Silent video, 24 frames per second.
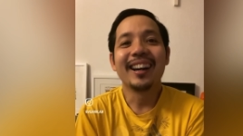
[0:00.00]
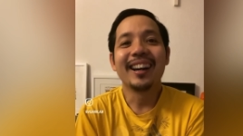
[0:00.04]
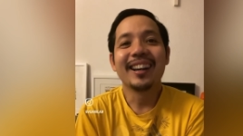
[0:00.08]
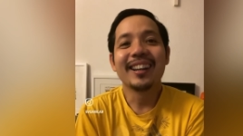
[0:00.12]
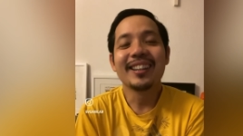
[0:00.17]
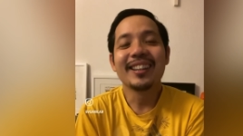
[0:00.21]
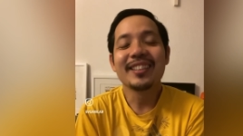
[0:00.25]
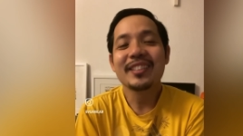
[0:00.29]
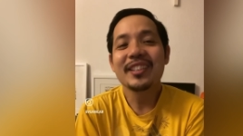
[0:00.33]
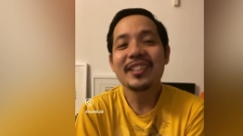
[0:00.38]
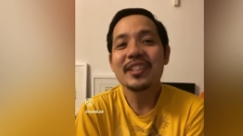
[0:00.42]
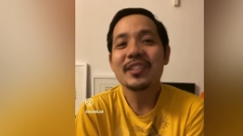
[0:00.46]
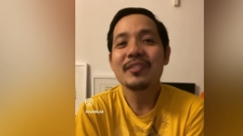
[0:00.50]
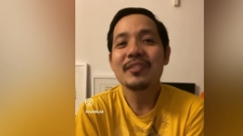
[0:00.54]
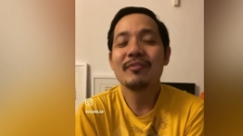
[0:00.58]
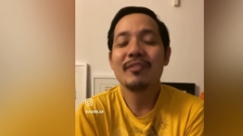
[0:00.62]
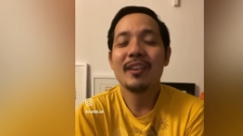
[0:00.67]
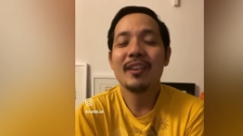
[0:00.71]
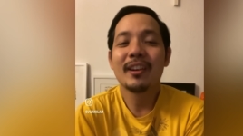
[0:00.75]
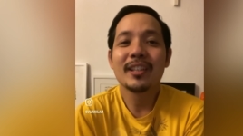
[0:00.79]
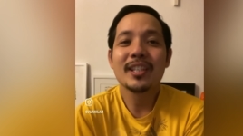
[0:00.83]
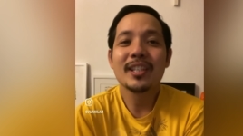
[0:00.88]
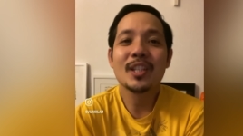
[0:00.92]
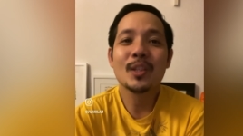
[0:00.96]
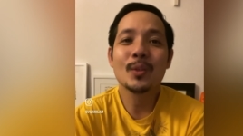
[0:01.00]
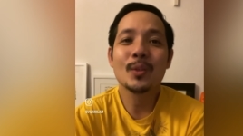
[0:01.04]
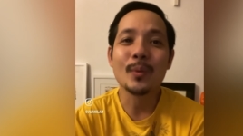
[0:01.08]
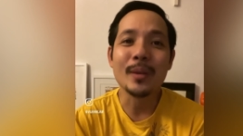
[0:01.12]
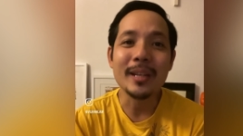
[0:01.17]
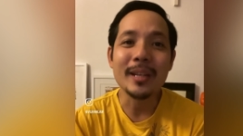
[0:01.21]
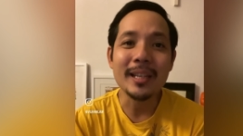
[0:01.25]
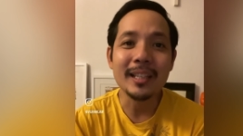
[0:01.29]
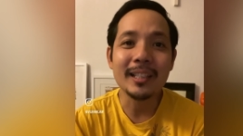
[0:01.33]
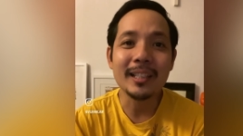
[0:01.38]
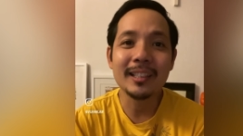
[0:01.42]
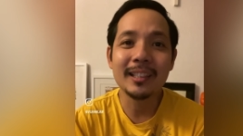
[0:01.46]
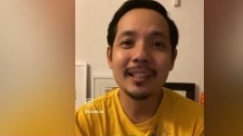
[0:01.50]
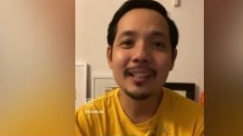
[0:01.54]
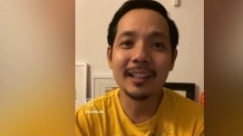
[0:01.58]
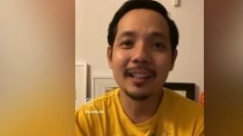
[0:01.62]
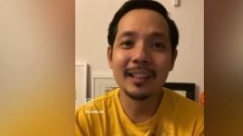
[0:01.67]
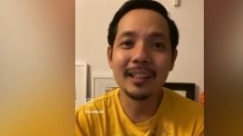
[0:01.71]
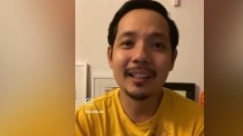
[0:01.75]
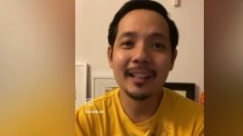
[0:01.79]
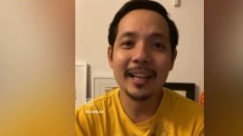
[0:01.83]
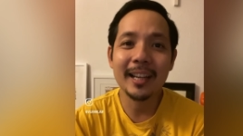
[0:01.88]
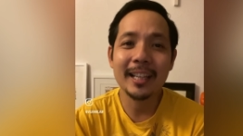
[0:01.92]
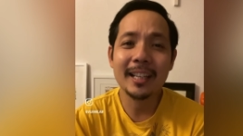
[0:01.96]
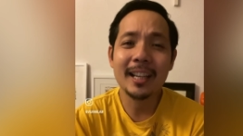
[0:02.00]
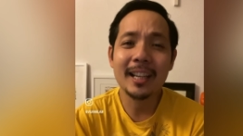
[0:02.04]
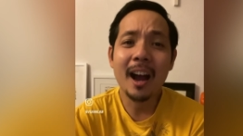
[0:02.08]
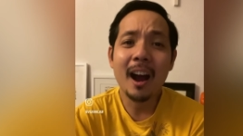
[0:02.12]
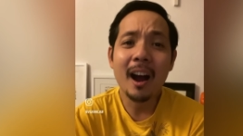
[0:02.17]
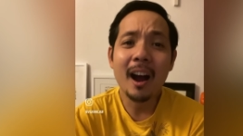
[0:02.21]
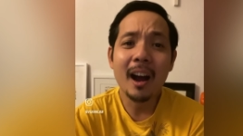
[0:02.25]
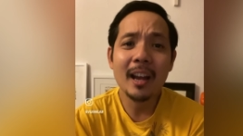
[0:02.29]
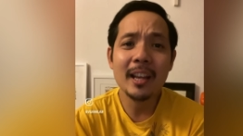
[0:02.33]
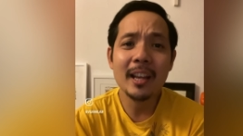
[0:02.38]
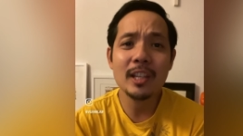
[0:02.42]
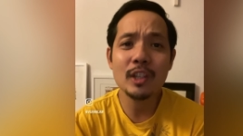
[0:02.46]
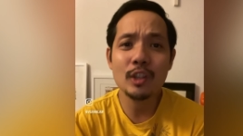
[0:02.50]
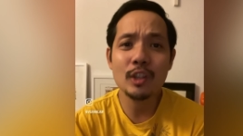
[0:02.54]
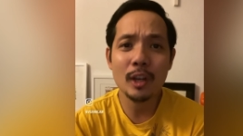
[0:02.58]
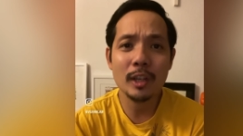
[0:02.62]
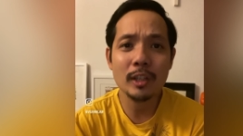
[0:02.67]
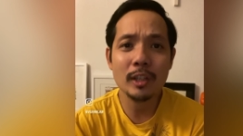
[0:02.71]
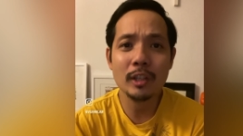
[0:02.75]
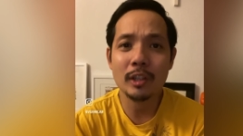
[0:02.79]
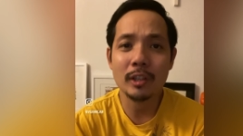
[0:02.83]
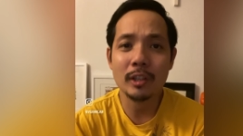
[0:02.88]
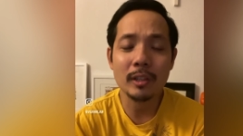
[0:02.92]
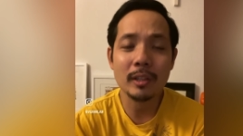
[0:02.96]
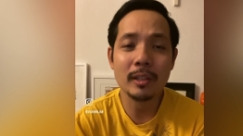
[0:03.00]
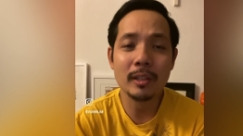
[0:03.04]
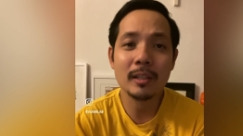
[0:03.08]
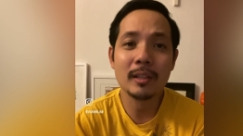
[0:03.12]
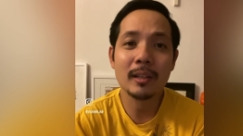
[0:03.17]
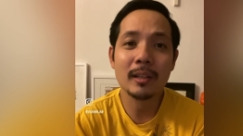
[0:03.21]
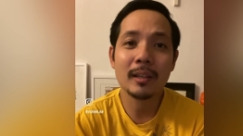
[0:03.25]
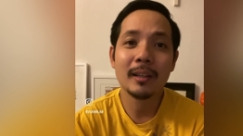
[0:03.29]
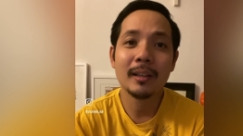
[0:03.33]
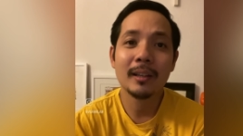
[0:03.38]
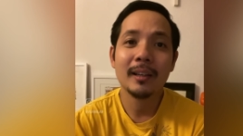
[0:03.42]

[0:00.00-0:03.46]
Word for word: uh, such a very sweet uh, and kind gestures